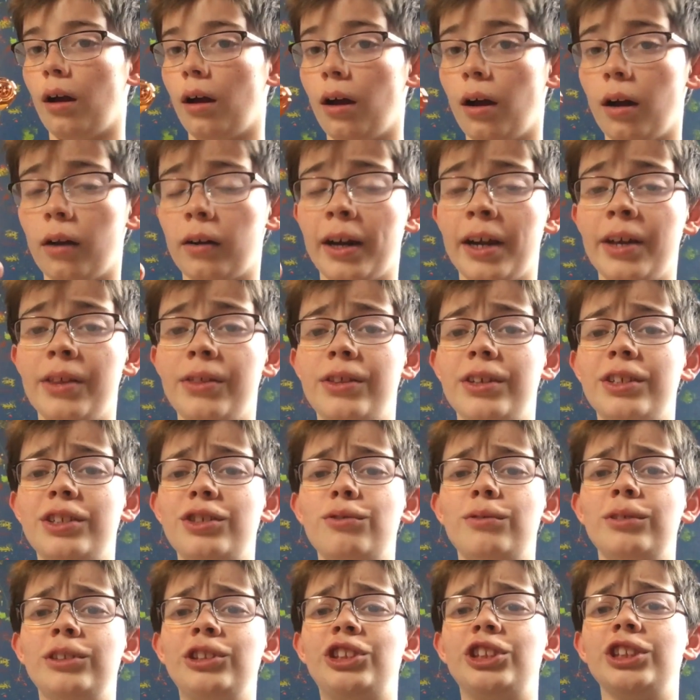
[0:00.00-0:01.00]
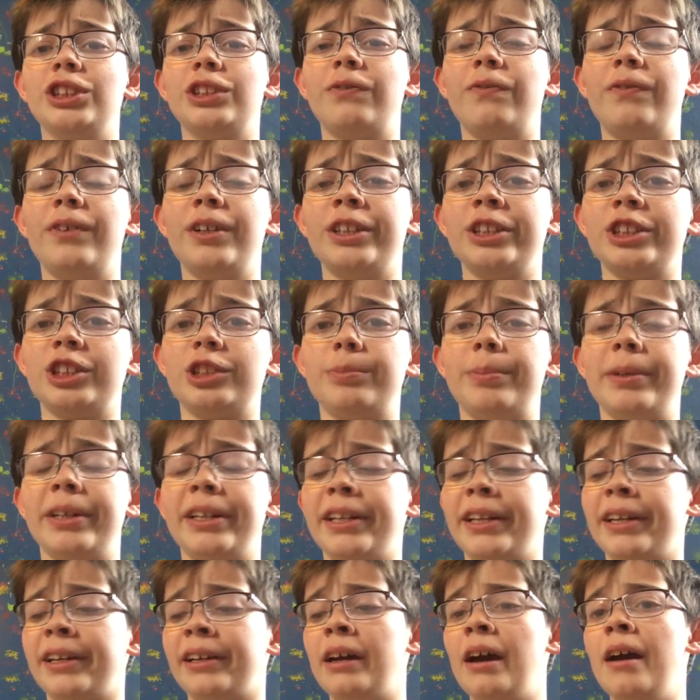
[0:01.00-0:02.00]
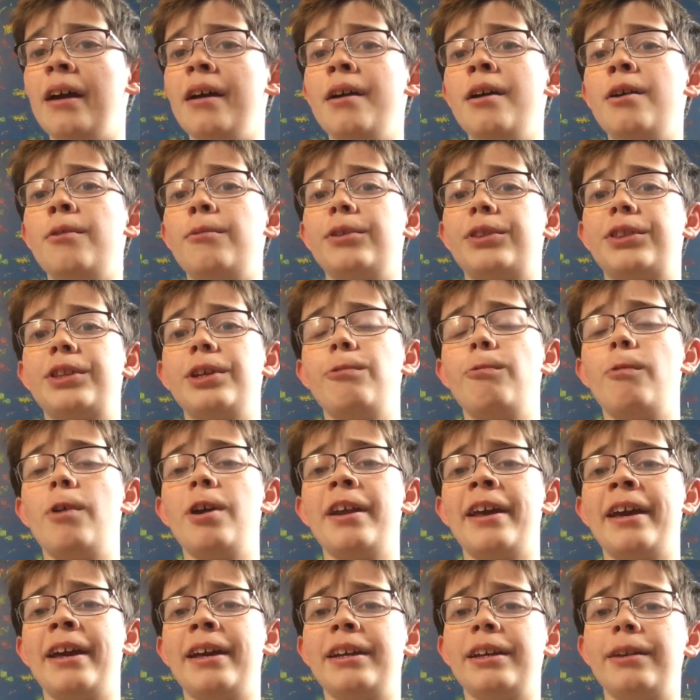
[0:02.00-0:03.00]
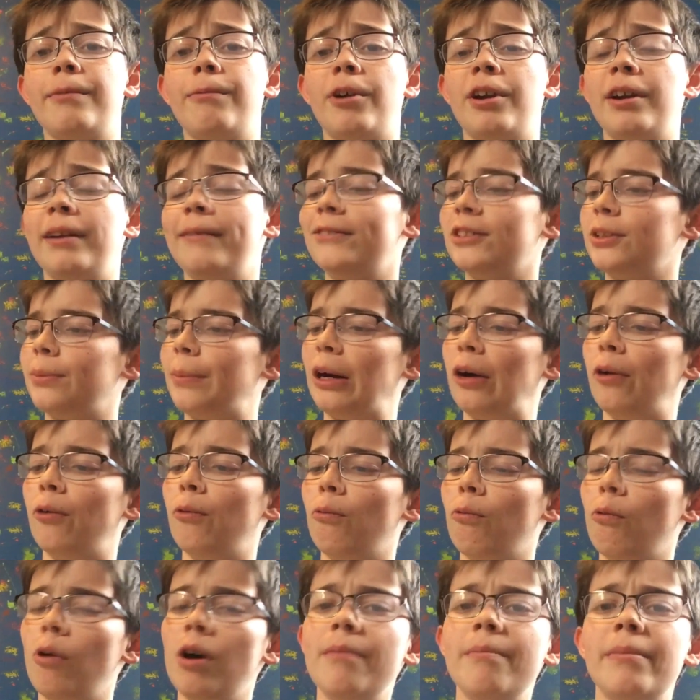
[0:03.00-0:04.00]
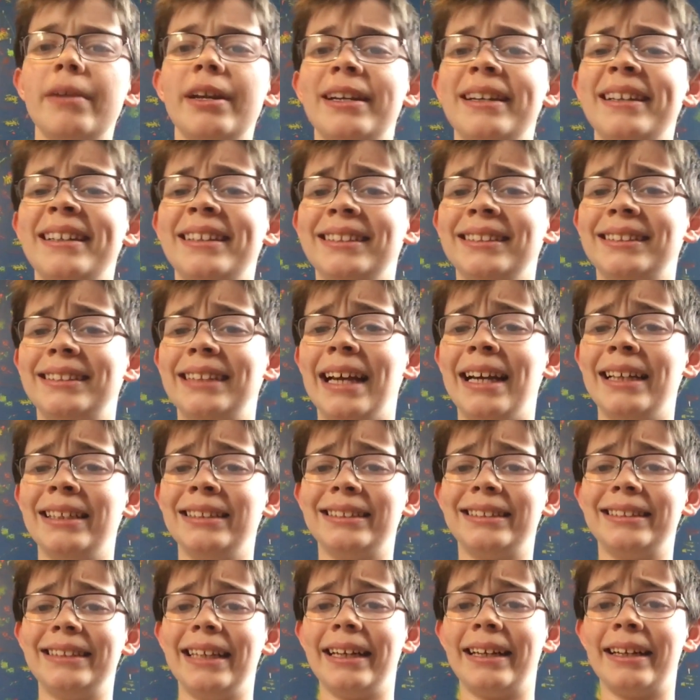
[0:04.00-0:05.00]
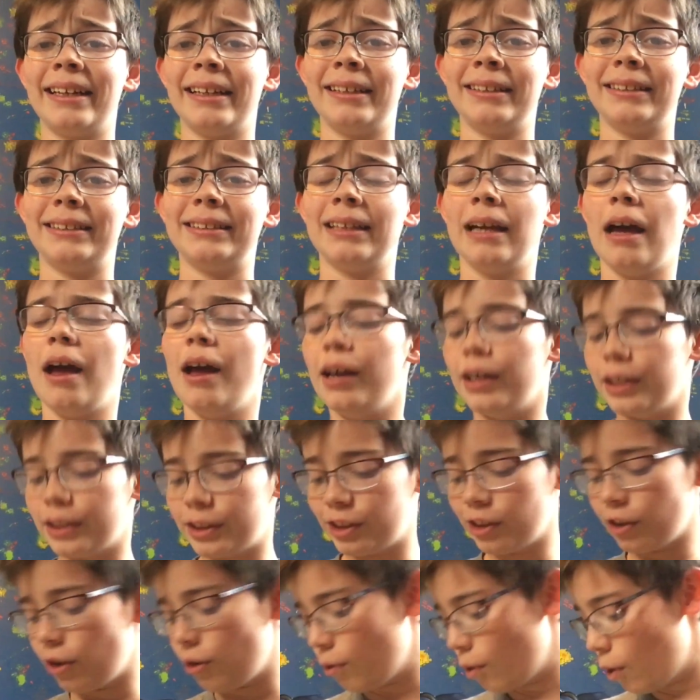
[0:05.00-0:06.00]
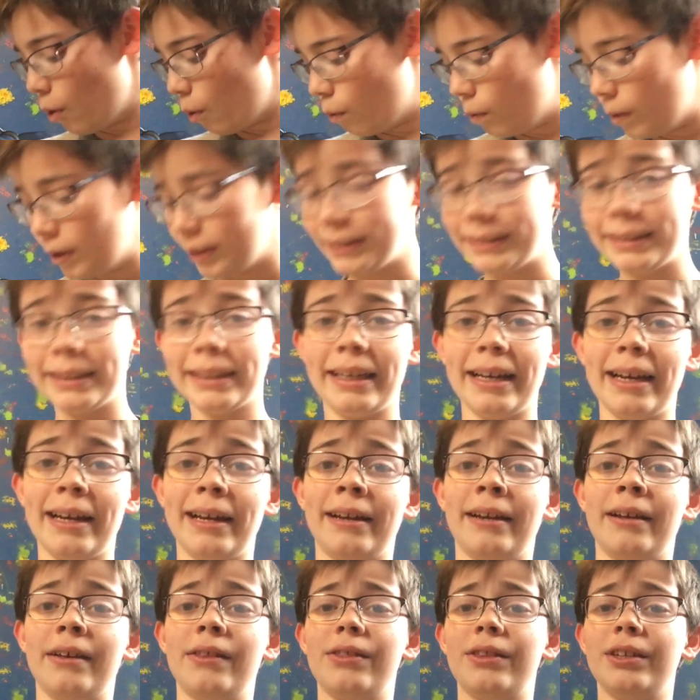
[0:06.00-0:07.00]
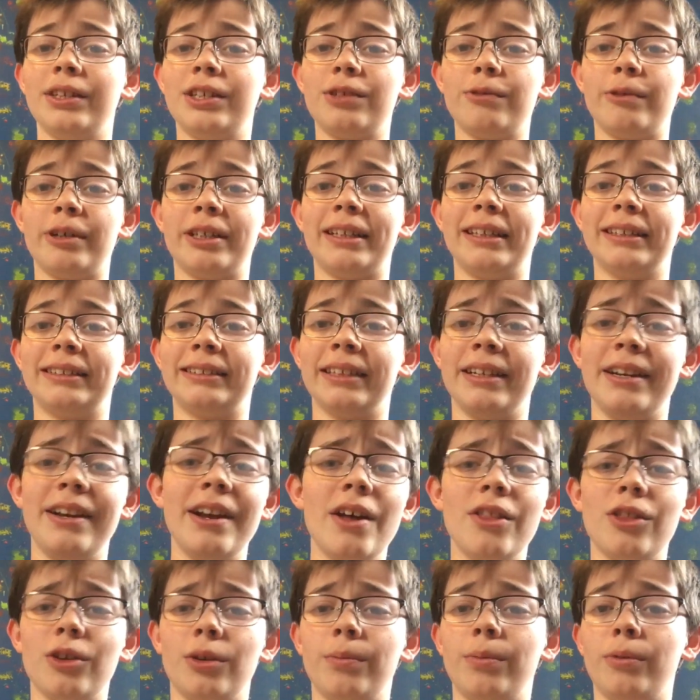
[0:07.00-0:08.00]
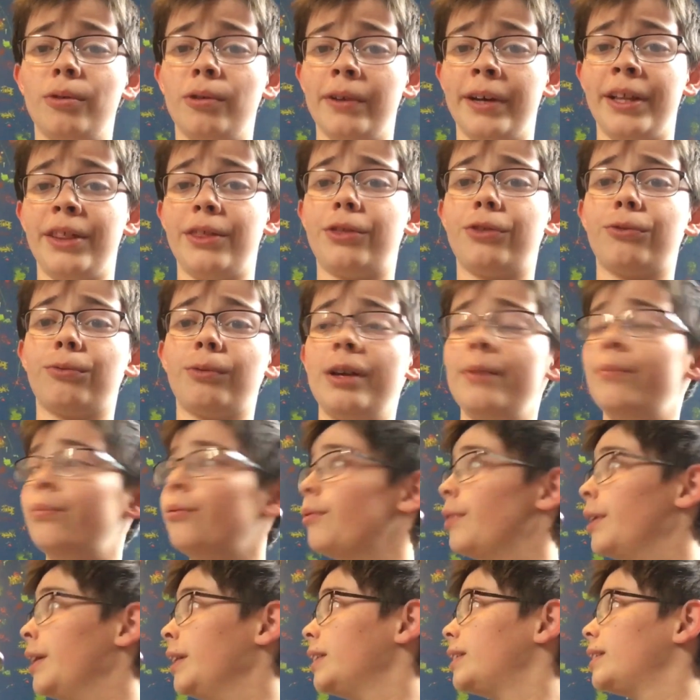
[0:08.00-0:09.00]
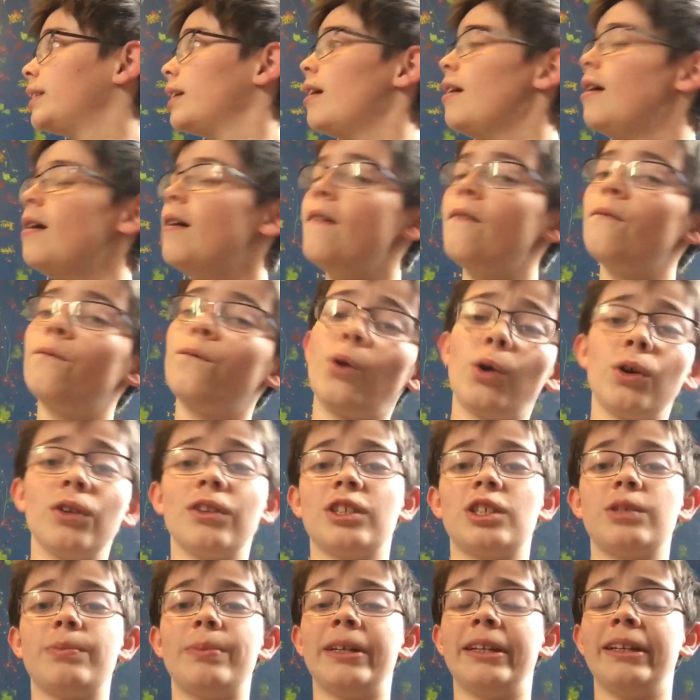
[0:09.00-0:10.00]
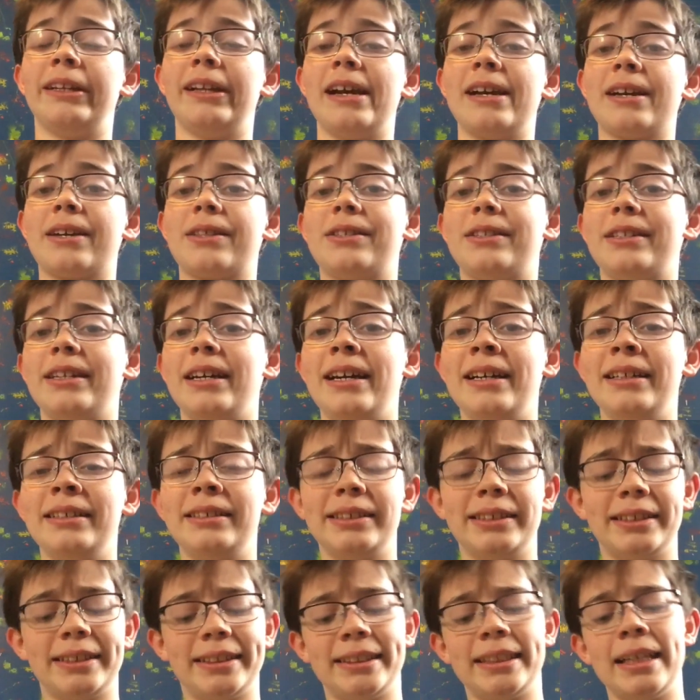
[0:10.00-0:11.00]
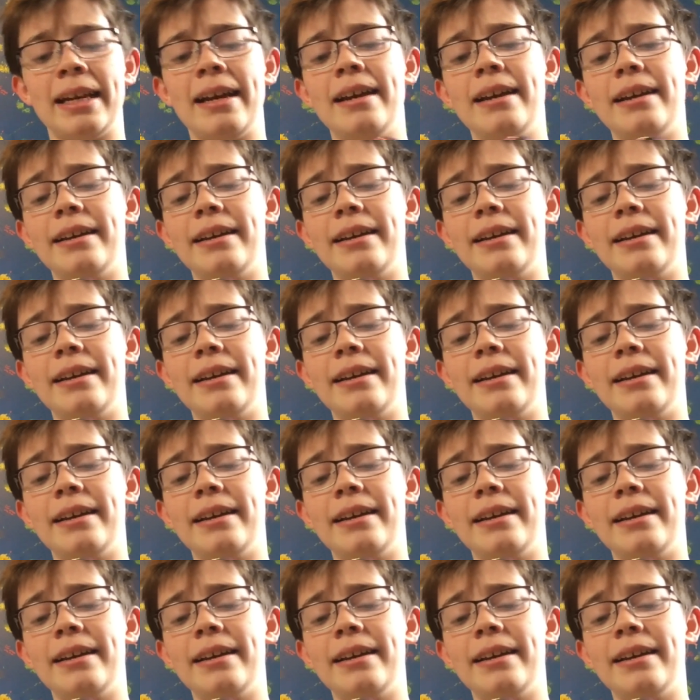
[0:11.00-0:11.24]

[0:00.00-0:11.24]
Alright, this one just finished spinning with the one-handed one. It was about 1 minute and 10 seconds. So once again, this one gets another point, 3 points for the spin length tests.